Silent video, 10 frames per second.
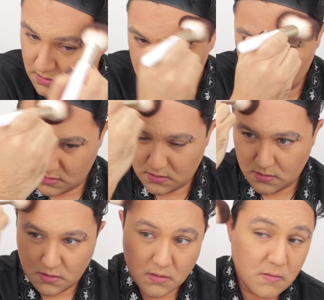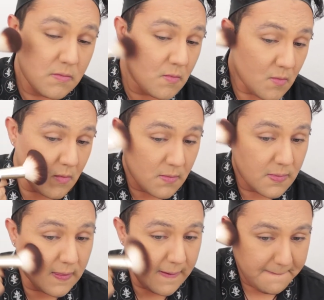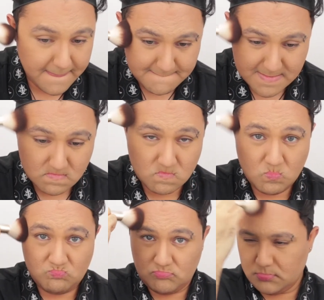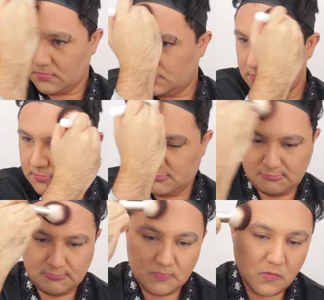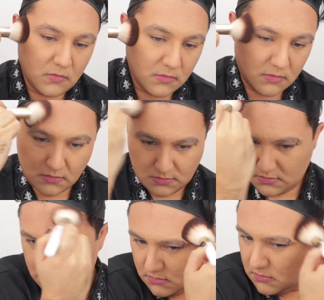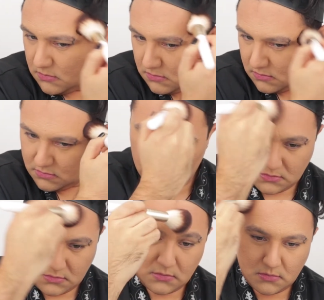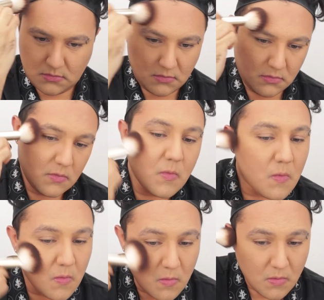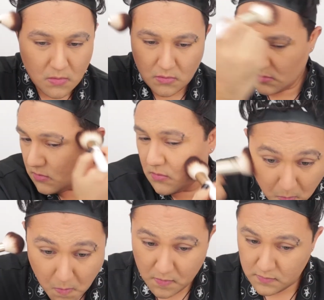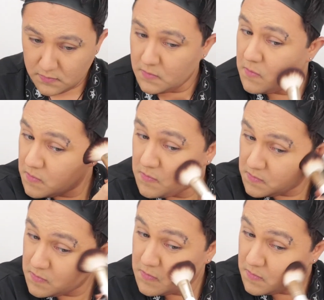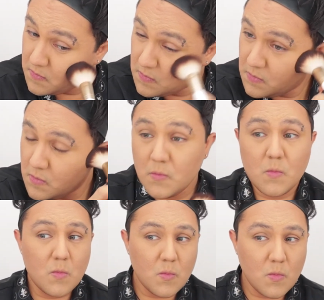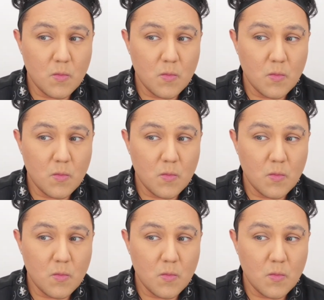I've been doing this shadow work, hitting those parts of me that subconsciously were stopping me from creating the life I always wanted, which leads me to gratitude.